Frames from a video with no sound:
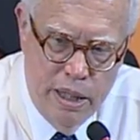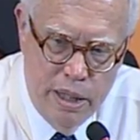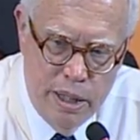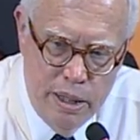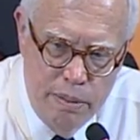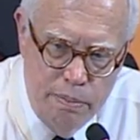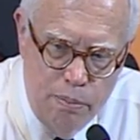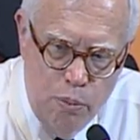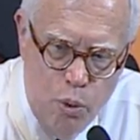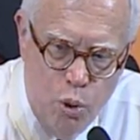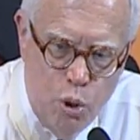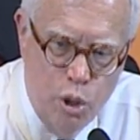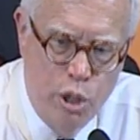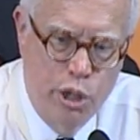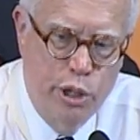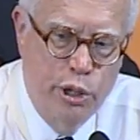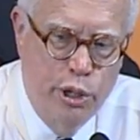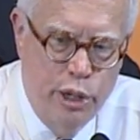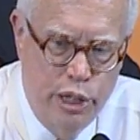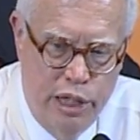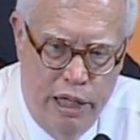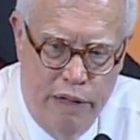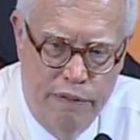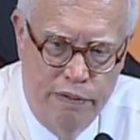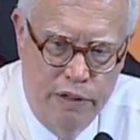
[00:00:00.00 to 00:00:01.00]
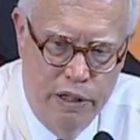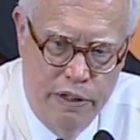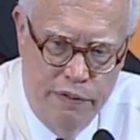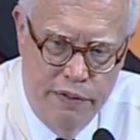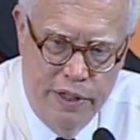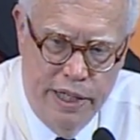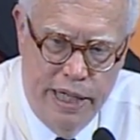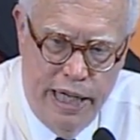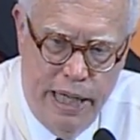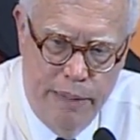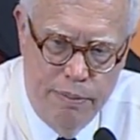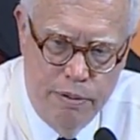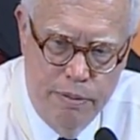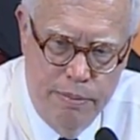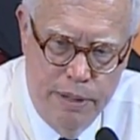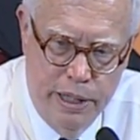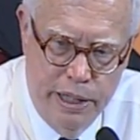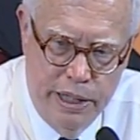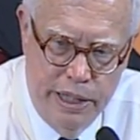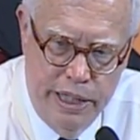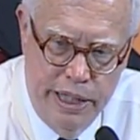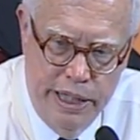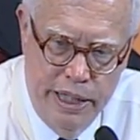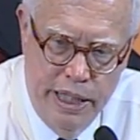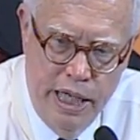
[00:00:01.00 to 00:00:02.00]
the more your level of the
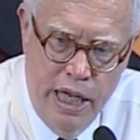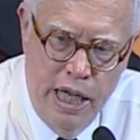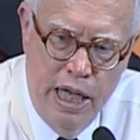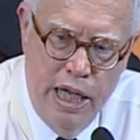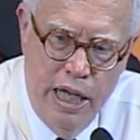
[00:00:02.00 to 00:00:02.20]
capability,